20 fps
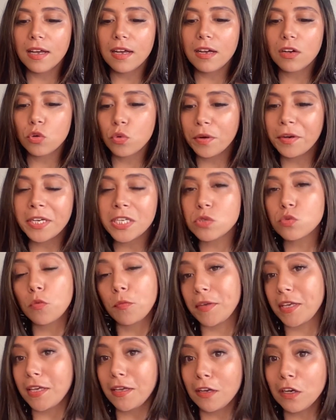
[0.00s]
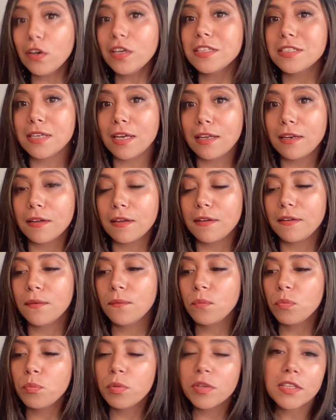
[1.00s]
Aquarius will be irritated,
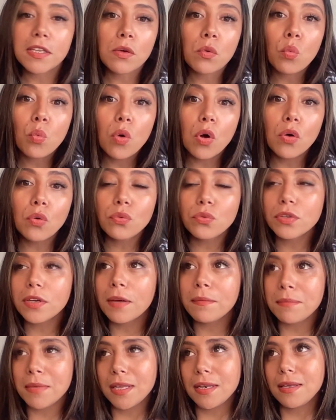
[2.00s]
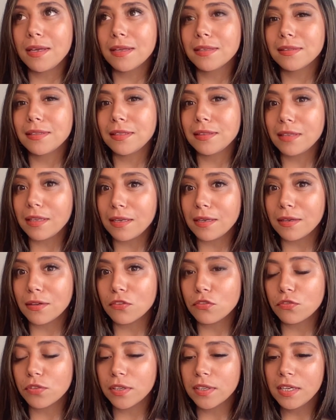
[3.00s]
but they won't immediately
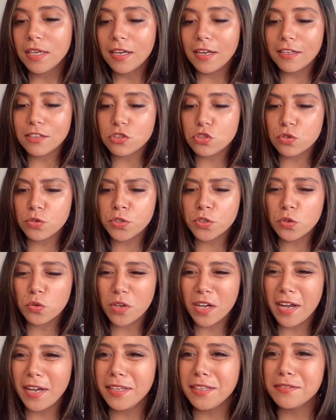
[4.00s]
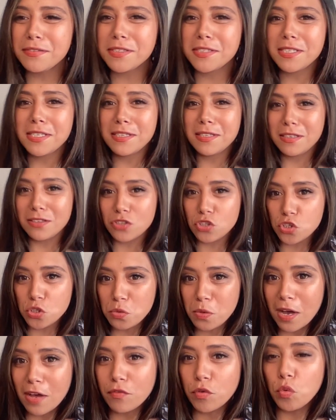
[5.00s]
leave. And so you'll kind of see these two
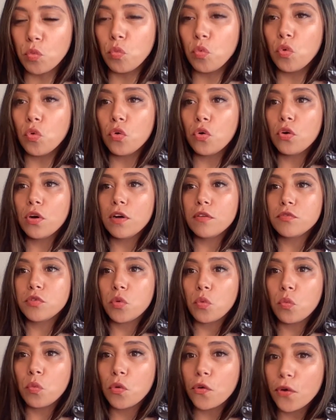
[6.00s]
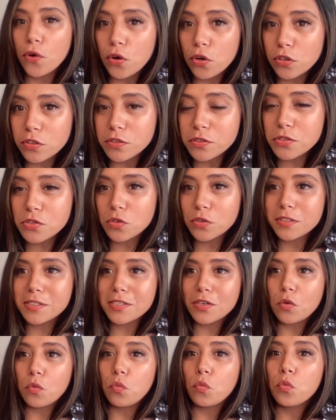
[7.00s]
have a war of the words, or it's
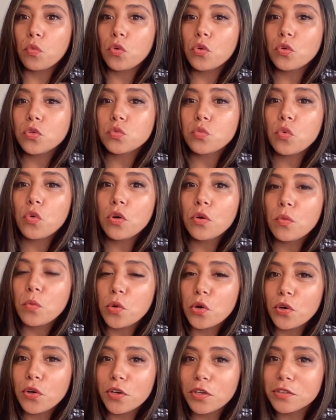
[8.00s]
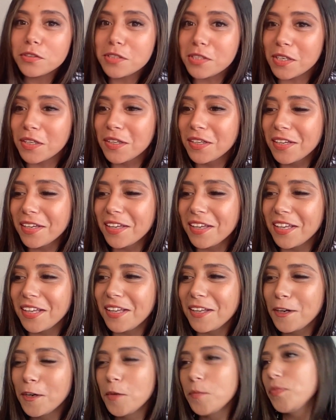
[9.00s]
like World War Words
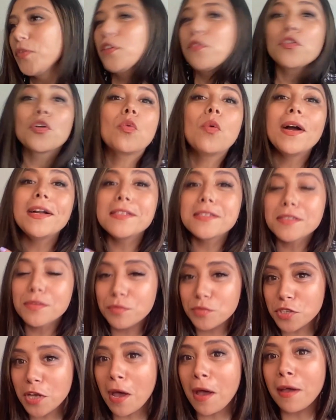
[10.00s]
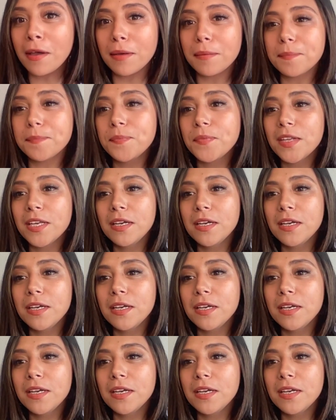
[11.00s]
for quite some time